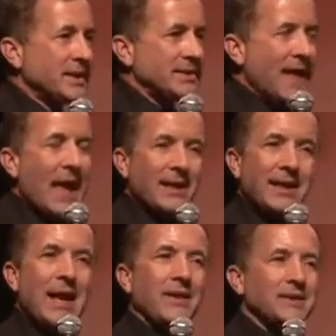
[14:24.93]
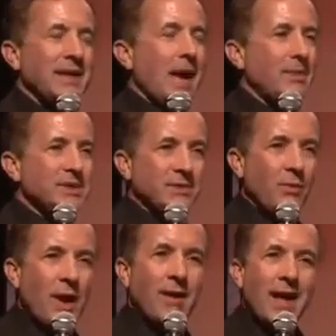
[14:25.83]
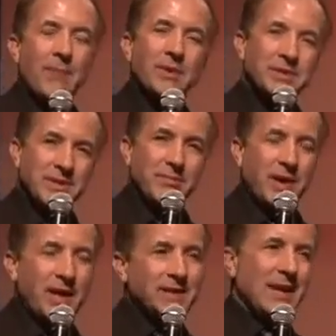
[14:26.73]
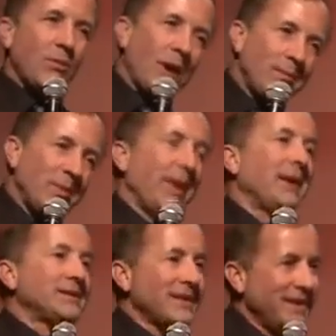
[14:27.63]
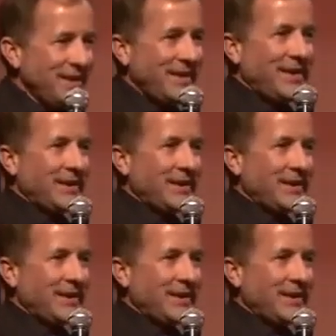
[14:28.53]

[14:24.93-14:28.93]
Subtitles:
And exactly how this happens and where it happens in the brain, it's not one place.